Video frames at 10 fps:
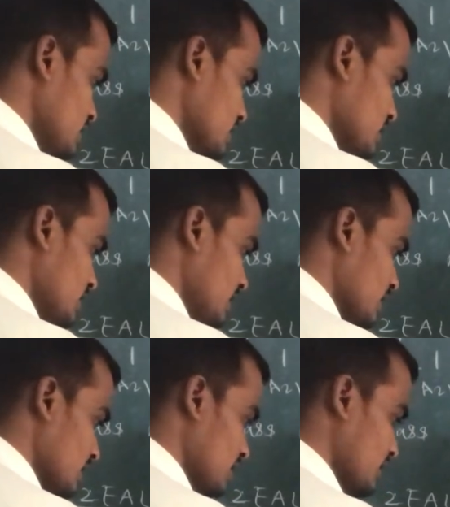
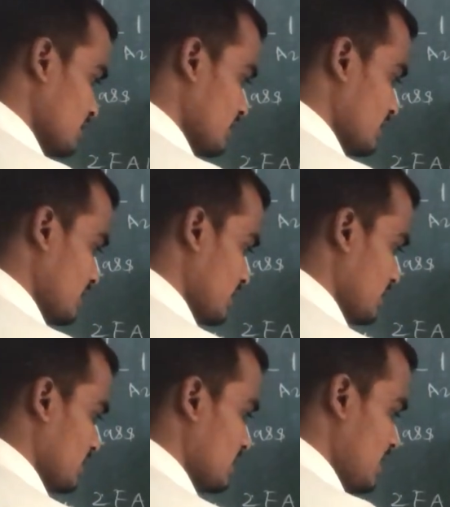
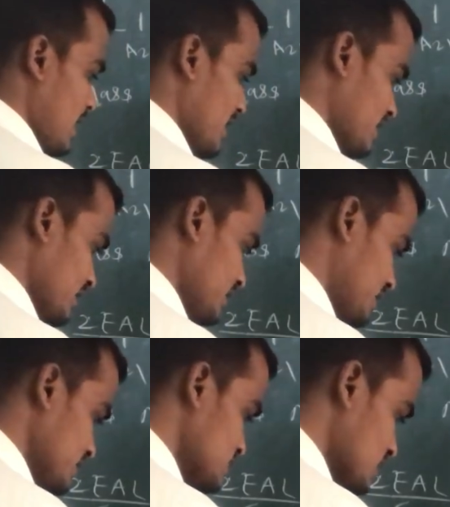FEA-L, and
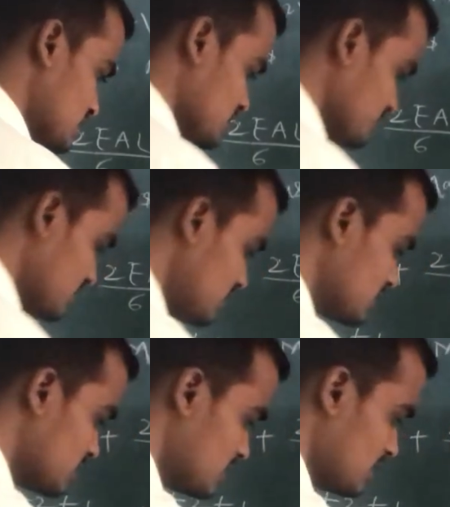it is nothing but
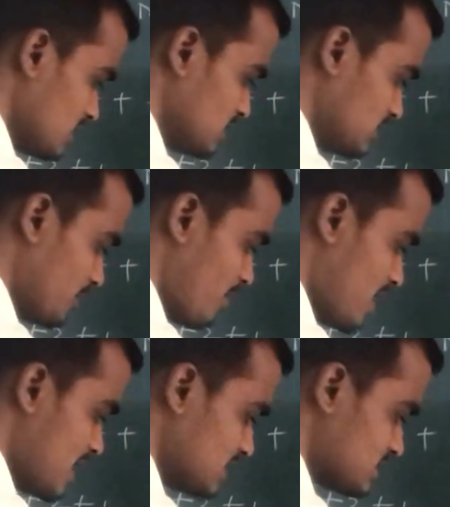the
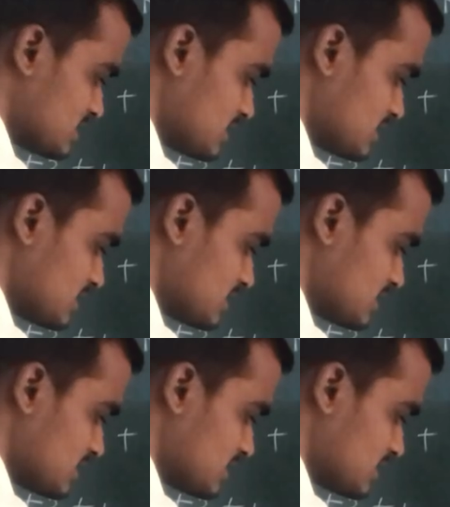mass,